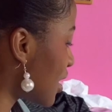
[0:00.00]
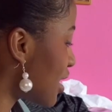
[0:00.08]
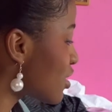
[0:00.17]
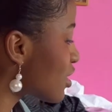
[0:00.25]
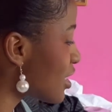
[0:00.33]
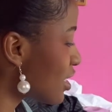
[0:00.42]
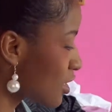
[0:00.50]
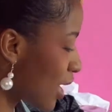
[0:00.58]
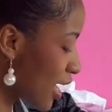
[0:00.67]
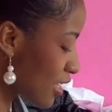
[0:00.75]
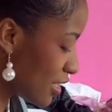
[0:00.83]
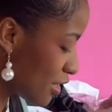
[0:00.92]
I just need to
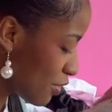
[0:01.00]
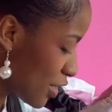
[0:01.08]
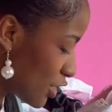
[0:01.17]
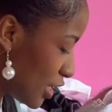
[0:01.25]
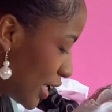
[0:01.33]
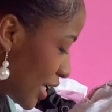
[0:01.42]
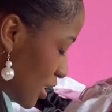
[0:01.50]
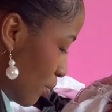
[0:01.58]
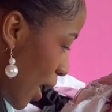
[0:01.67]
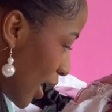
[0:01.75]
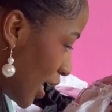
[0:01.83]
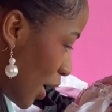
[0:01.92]
actually eventually get to
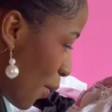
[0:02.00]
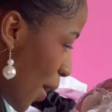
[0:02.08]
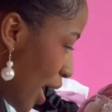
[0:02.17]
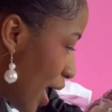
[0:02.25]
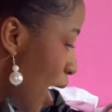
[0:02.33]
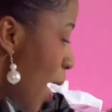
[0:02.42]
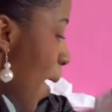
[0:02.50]
packing away.